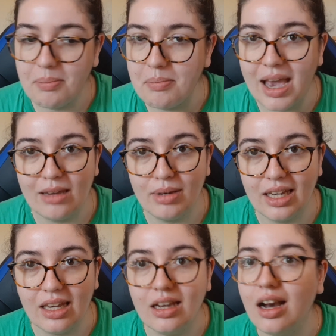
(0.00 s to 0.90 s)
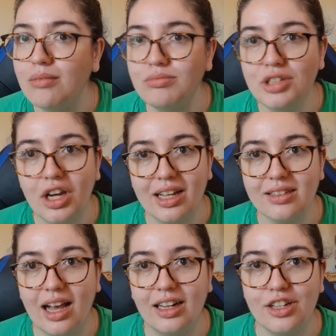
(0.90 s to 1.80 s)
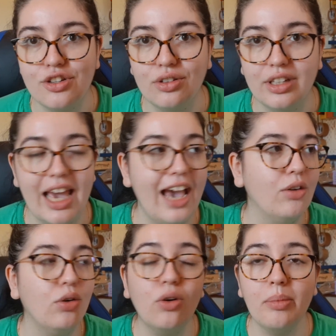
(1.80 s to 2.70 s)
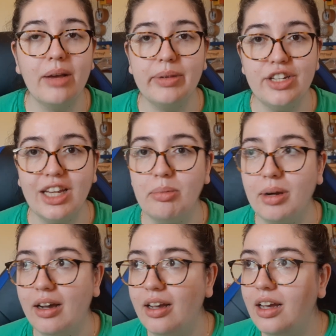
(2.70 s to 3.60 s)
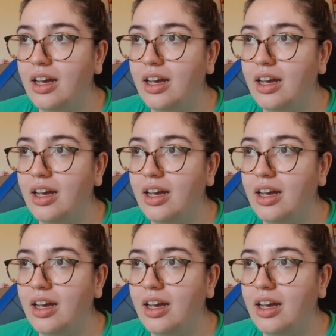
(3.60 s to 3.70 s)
maybe, not exactly sure yet, or it might be cheaper.